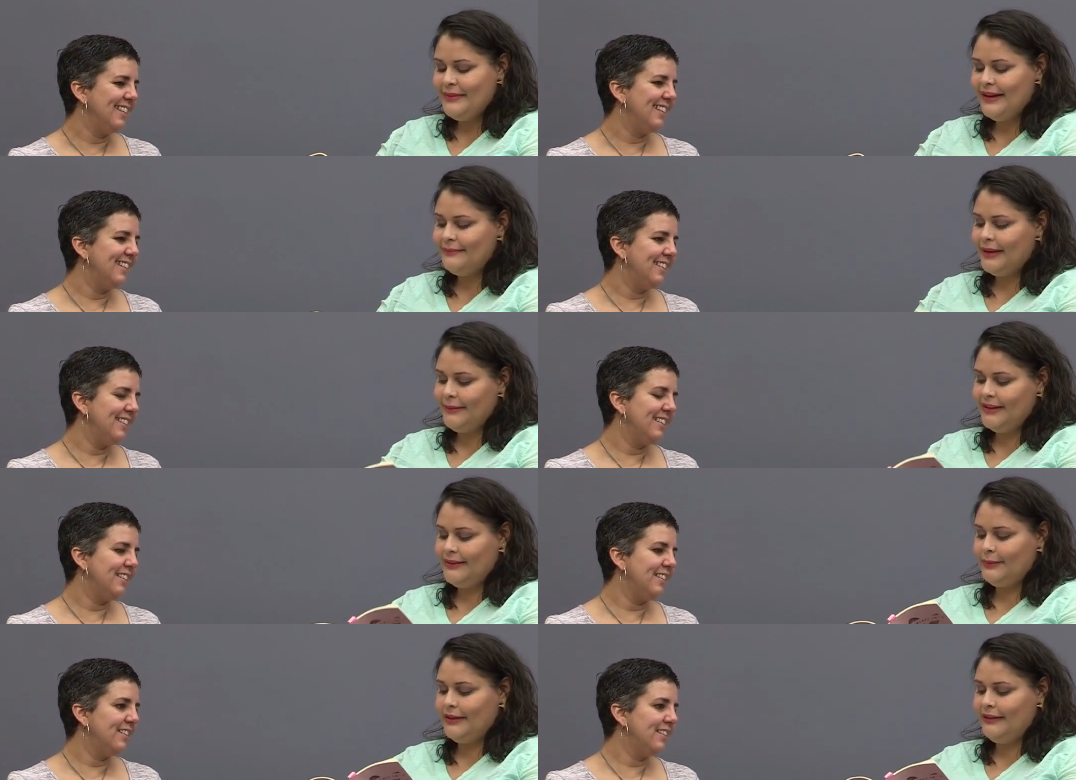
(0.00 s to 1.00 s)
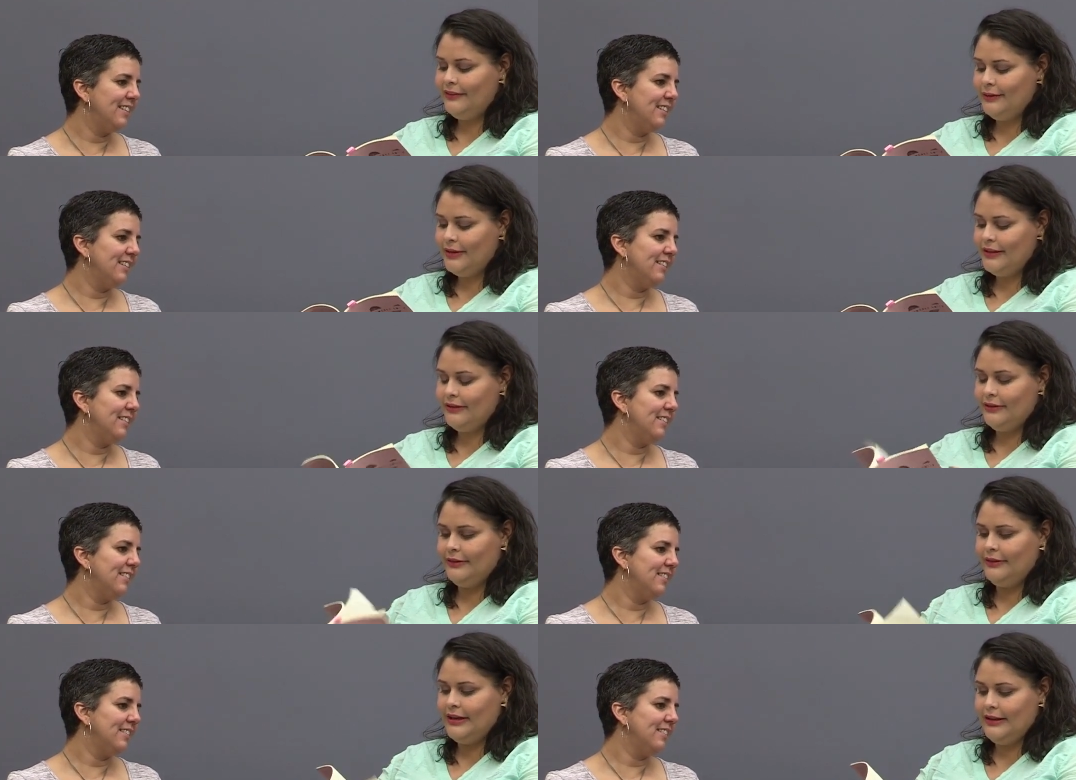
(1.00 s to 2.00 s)
Speaker 1: but maybe 24
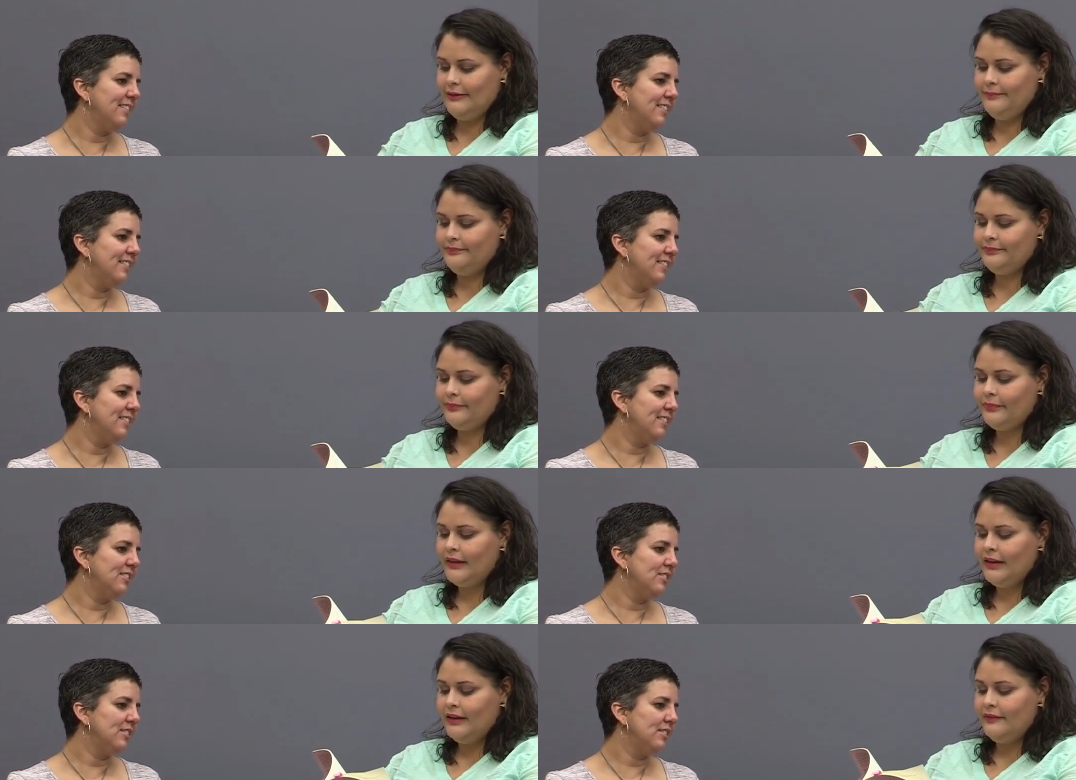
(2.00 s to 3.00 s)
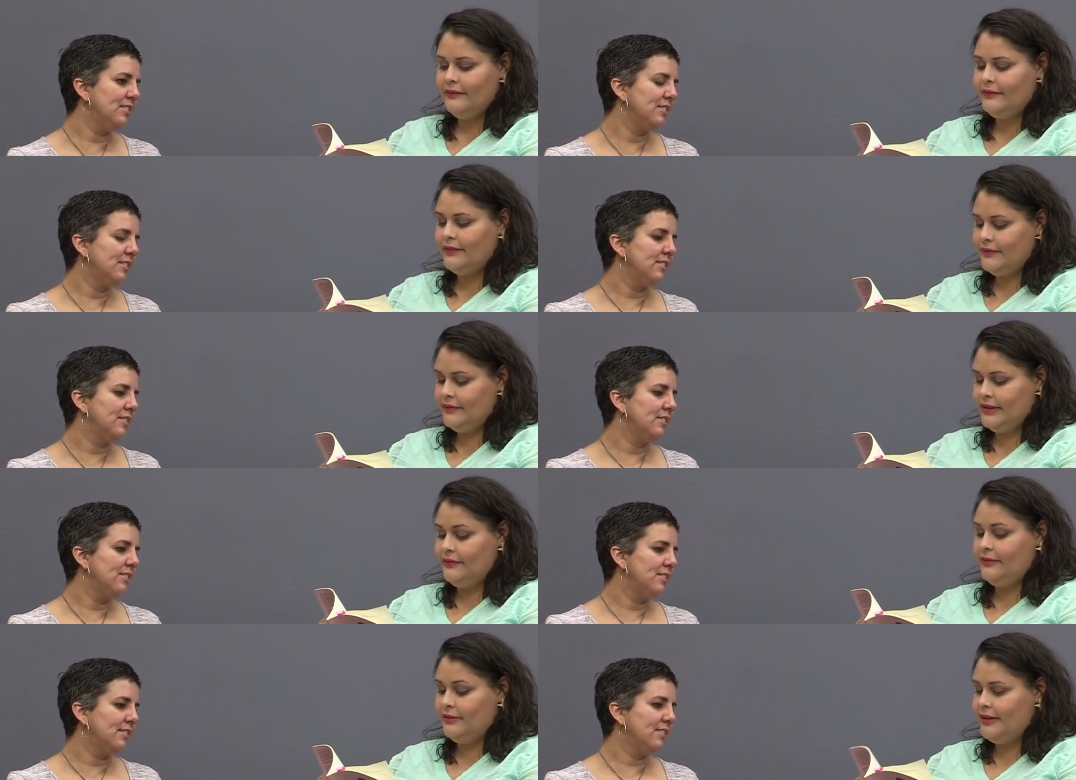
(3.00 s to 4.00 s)
through um,
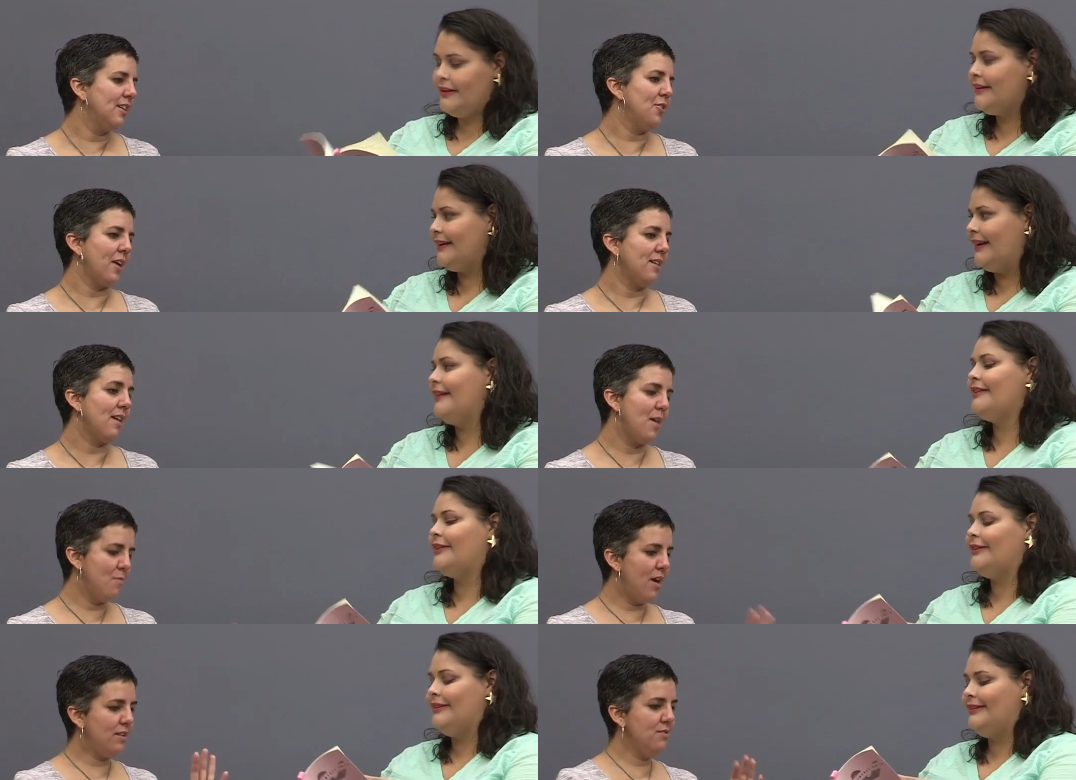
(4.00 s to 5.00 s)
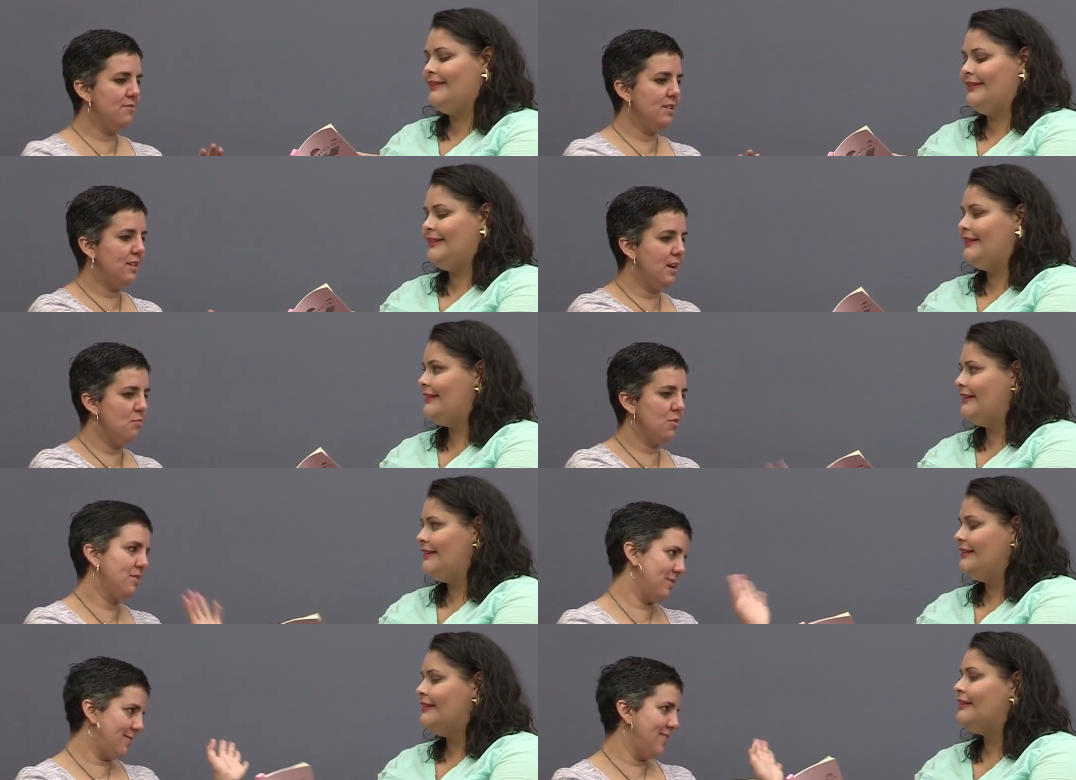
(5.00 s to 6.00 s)
54. Okay. Yeah. I'm not
Speaker 2: going to read the
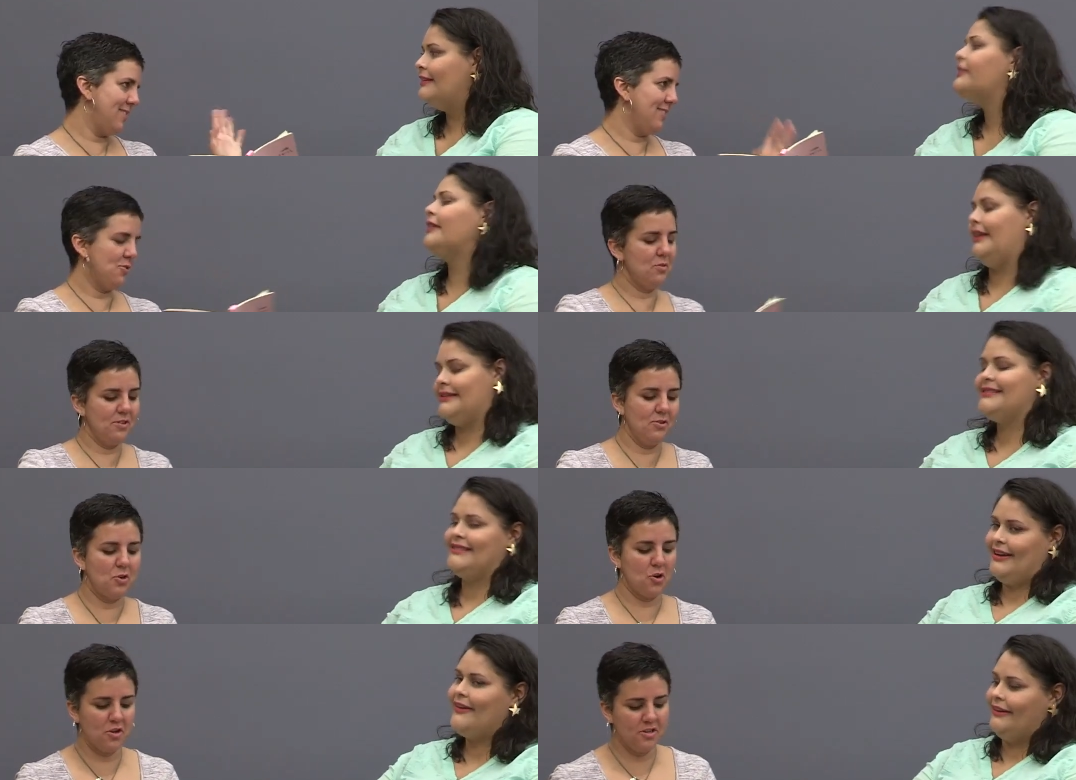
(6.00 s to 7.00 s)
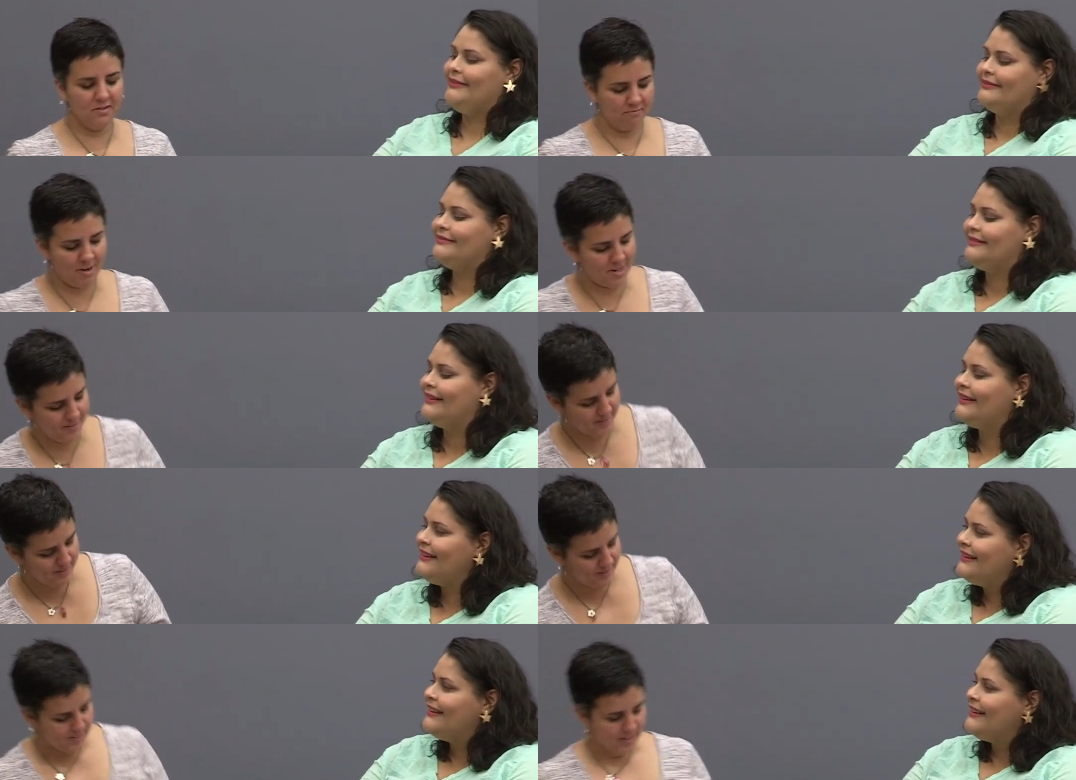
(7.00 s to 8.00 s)
numbers. You, yes. You heard why.
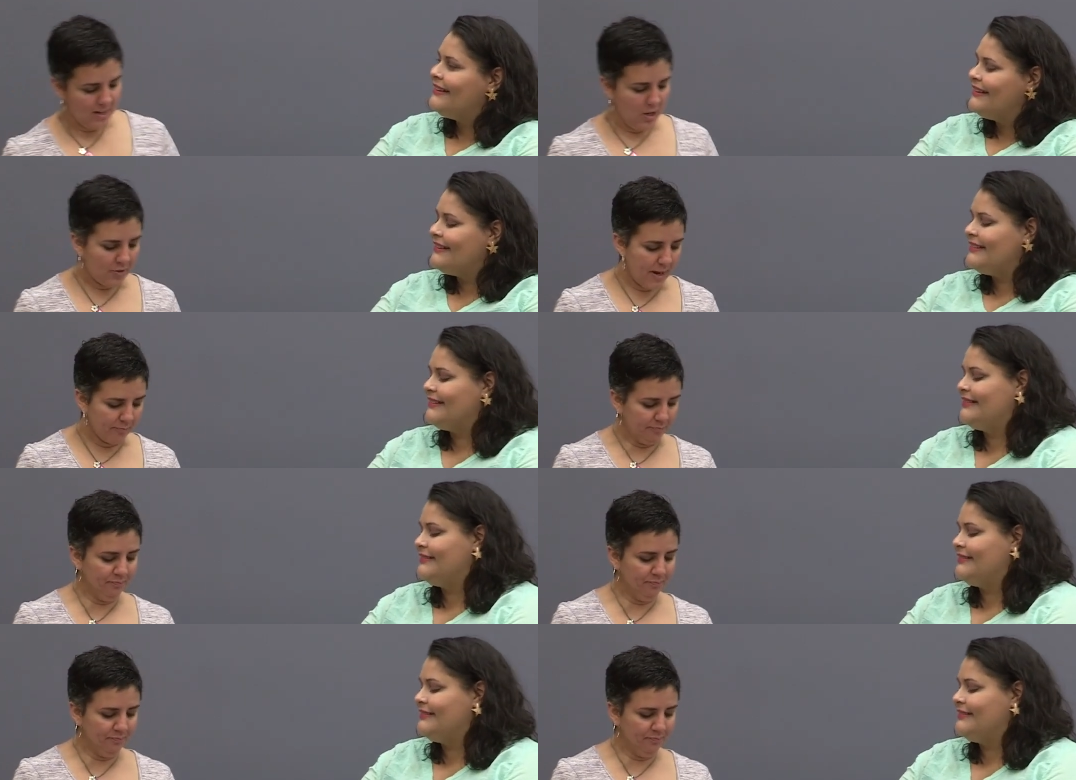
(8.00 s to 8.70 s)
Okay.